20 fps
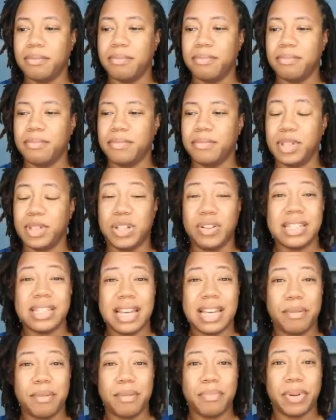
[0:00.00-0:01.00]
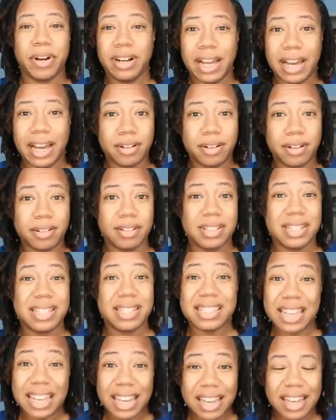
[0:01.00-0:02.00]
stressed out, burnt out,
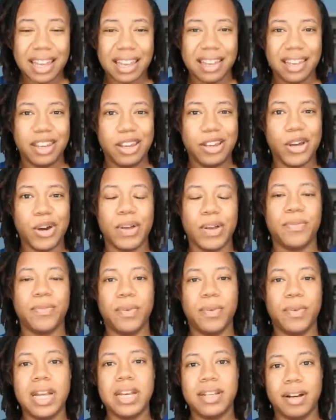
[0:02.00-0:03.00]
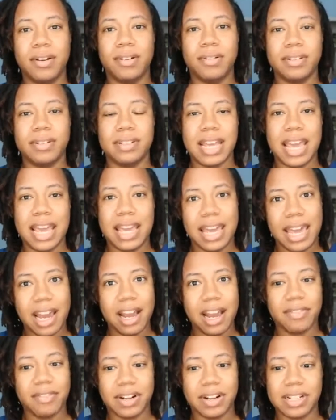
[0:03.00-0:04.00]
sick, if we don't take
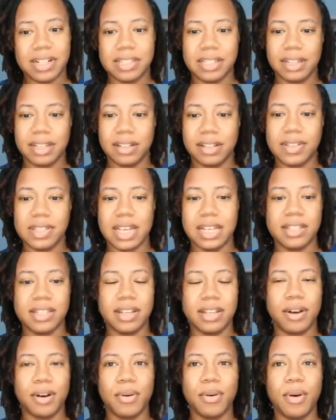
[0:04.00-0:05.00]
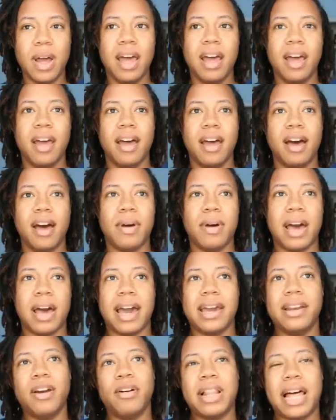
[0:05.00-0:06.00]
care of ourselves. And so I
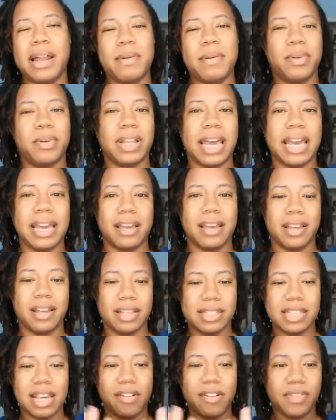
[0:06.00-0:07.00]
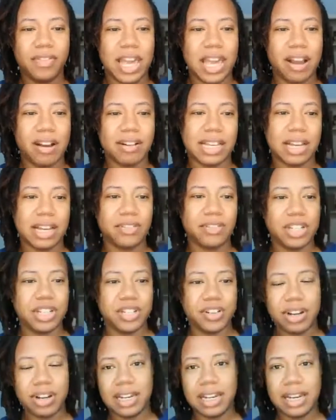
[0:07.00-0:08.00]
know a lot of people like self-care is like really
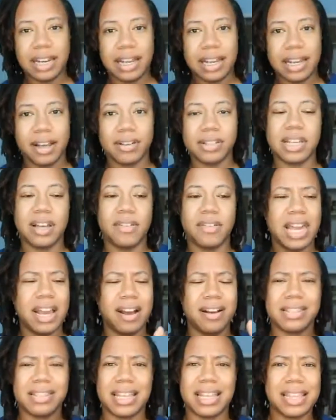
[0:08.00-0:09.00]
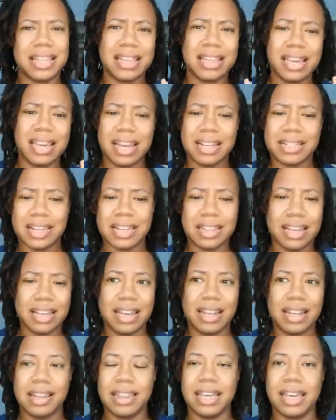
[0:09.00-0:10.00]
trendy now. Self-care is like the thing. It's like the
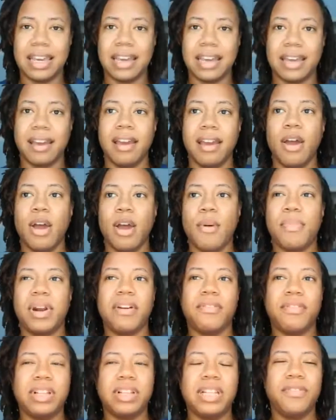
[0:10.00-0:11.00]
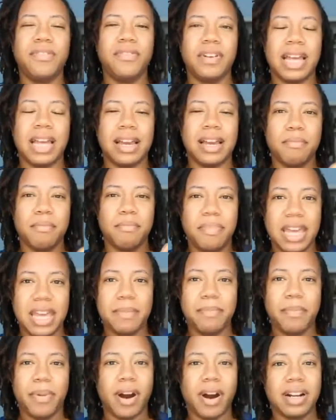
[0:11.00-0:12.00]
end thing. But I really feel like a
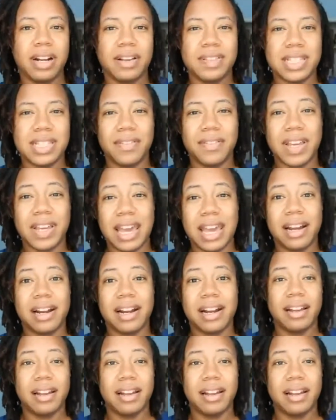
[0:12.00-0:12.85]
big part of self-care